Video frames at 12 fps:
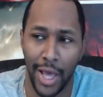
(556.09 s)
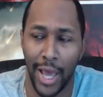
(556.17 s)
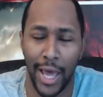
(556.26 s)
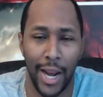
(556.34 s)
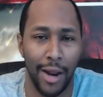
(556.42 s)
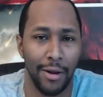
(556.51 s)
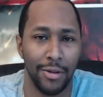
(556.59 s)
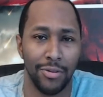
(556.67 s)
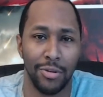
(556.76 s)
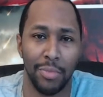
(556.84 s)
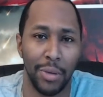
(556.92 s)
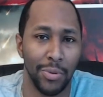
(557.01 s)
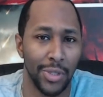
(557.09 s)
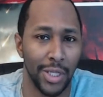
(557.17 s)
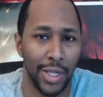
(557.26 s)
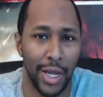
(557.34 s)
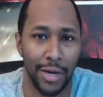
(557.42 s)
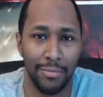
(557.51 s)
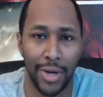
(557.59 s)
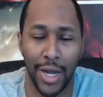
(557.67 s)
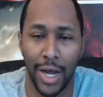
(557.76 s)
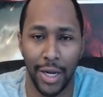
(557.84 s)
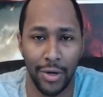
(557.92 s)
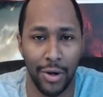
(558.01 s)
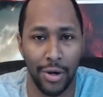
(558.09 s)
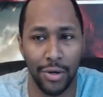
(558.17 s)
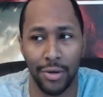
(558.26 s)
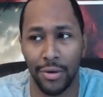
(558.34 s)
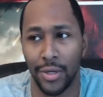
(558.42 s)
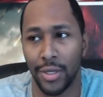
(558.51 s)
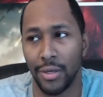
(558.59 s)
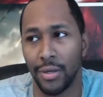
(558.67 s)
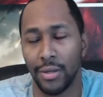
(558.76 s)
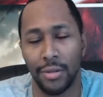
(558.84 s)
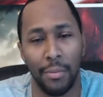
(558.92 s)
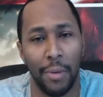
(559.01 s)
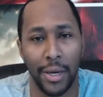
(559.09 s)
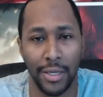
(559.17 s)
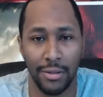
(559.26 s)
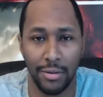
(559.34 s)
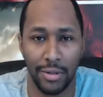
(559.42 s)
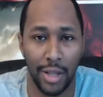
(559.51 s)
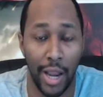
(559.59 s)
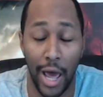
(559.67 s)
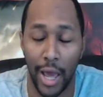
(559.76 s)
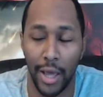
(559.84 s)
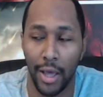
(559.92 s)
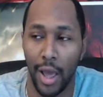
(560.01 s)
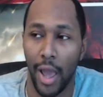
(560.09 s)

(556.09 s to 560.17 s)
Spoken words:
and I used to babysit like my goddaughter and some of my nieces a lot.